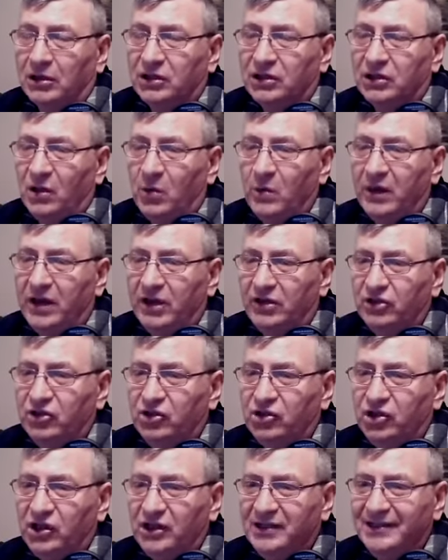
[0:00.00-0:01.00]
So
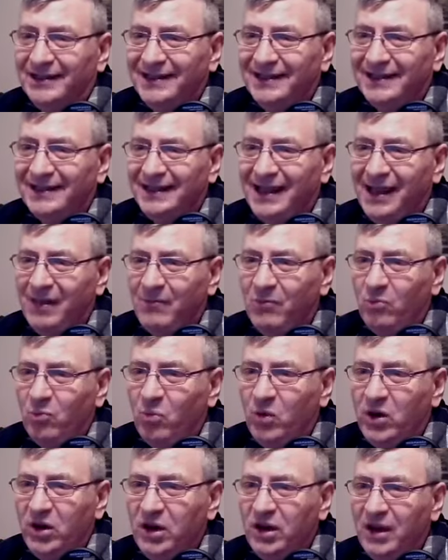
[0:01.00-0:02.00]
in Jesus'
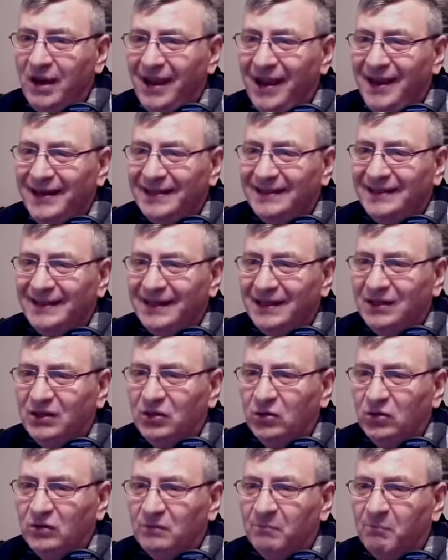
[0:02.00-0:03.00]
name we
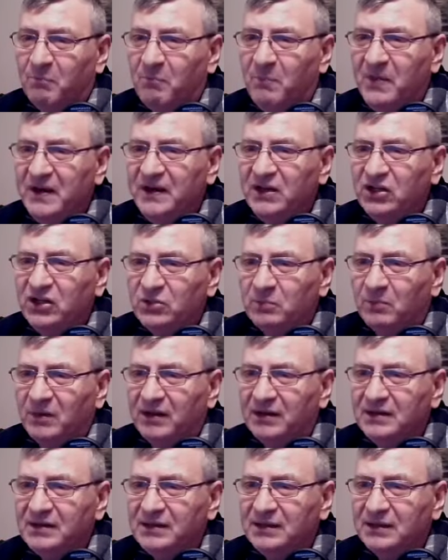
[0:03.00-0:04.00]
execute
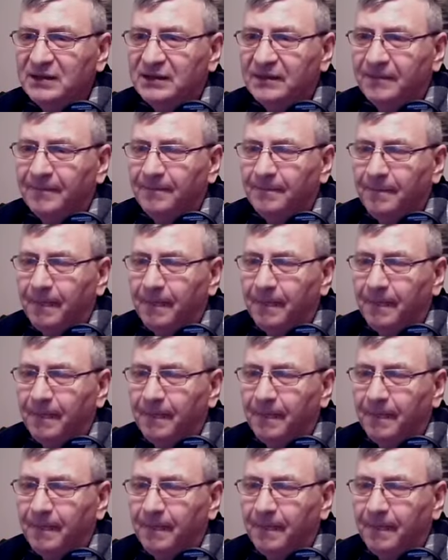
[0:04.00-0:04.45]
punishment